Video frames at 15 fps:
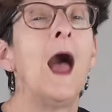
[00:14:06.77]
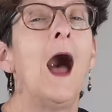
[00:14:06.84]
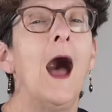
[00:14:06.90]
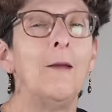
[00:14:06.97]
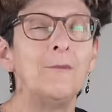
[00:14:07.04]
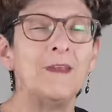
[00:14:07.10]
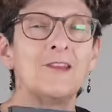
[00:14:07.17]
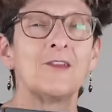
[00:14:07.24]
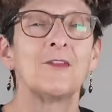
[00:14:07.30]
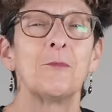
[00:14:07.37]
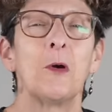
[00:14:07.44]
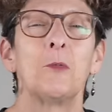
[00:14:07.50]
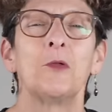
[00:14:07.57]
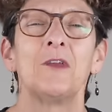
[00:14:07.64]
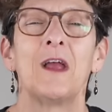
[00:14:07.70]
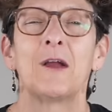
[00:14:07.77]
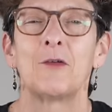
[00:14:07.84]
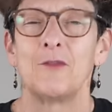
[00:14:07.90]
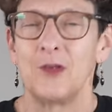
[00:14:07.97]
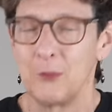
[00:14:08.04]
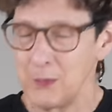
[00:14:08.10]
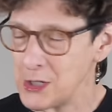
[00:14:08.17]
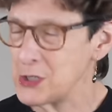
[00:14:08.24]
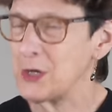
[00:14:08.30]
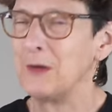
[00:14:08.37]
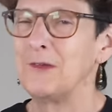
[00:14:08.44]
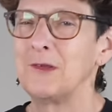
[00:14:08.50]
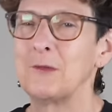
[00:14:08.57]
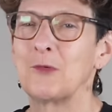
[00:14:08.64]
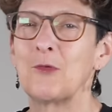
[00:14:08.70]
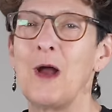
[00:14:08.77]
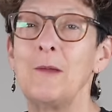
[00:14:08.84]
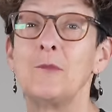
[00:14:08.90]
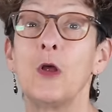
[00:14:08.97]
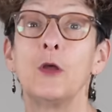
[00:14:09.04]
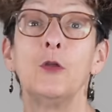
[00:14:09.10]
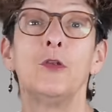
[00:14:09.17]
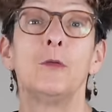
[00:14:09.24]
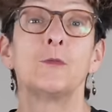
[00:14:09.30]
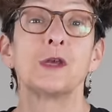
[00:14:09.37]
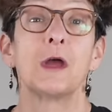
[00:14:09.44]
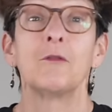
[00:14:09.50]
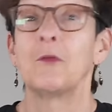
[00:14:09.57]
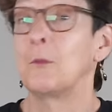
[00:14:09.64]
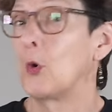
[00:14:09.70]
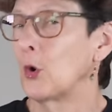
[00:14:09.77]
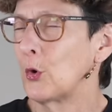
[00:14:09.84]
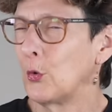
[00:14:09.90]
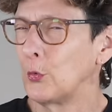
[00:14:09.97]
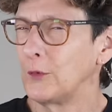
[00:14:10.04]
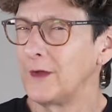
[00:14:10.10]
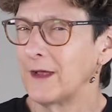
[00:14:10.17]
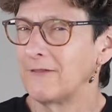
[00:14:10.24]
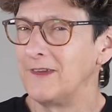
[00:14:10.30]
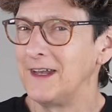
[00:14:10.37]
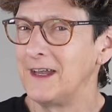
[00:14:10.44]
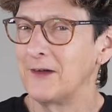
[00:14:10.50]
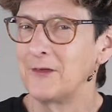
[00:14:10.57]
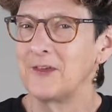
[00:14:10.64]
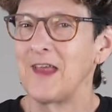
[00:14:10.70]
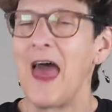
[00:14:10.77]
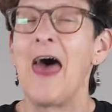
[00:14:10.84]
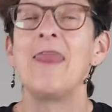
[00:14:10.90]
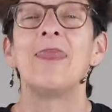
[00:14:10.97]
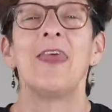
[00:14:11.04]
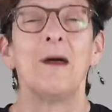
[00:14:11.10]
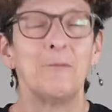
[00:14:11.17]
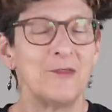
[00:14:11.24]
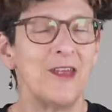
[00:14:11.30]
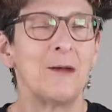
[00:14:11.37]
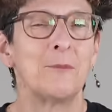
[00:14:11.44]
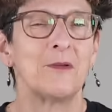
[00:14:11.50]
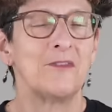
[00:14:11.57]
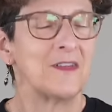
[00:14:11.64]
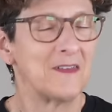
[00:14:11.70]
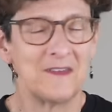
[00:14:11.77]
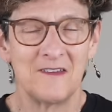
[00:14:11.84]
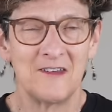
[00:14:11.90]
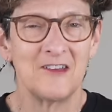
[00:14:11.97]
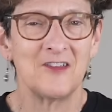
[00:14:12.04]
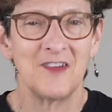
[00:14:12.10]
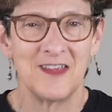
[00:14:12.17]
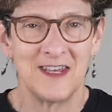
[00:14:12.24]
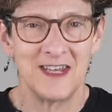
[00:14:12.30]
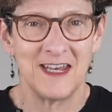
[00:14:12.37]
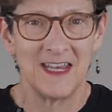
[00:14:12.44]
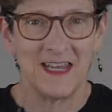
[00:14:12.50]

I'm Lisa from Mobile Tech Review. Be sure to subscribe to our YouTube channel for more cool tech videos, and thumbs up if you like this vid.